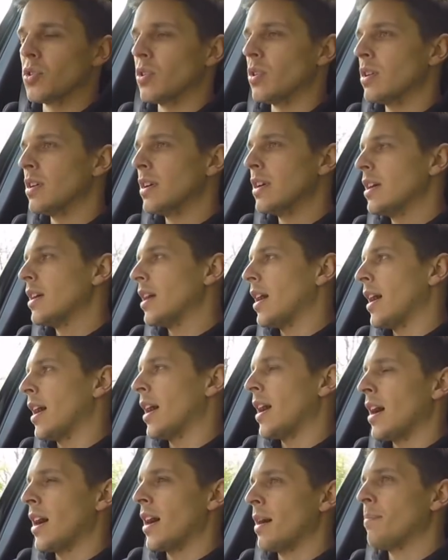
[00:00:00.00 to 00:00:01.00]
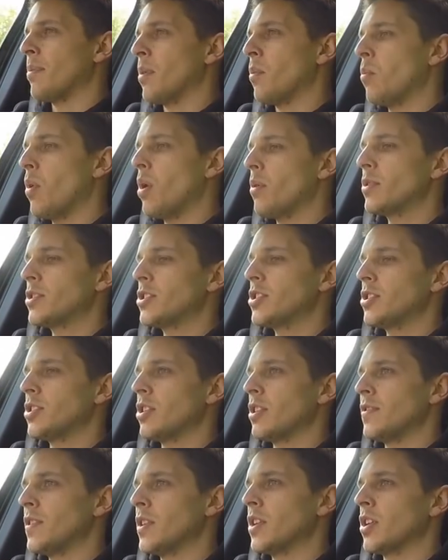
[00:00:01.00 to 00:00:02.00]
But what would you do
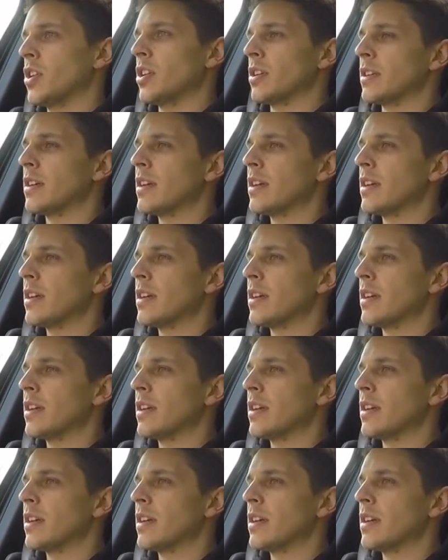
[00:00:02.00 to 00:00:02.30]
if you could?